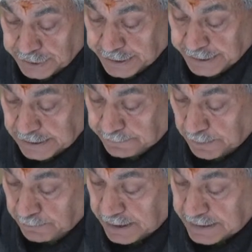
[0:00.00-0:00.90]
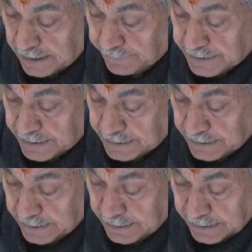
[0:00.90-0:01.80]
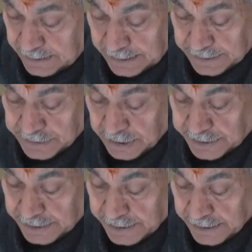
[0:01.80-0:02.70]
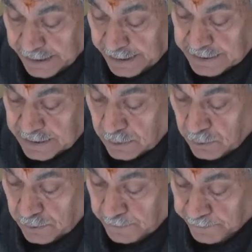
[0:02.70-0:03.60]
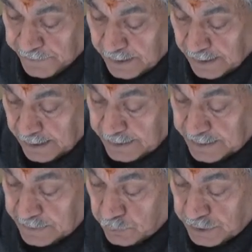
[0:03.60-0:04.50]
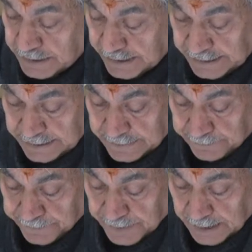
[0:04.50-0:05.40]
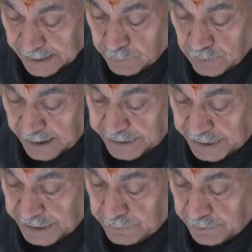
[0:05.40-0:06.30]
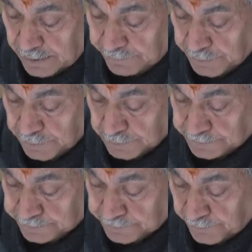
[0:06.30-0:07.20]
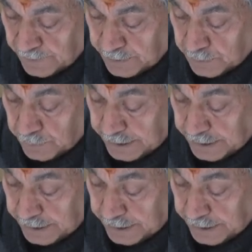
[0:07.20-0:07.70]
journey of public services that started decades ago as a student leader, I would like each one of you to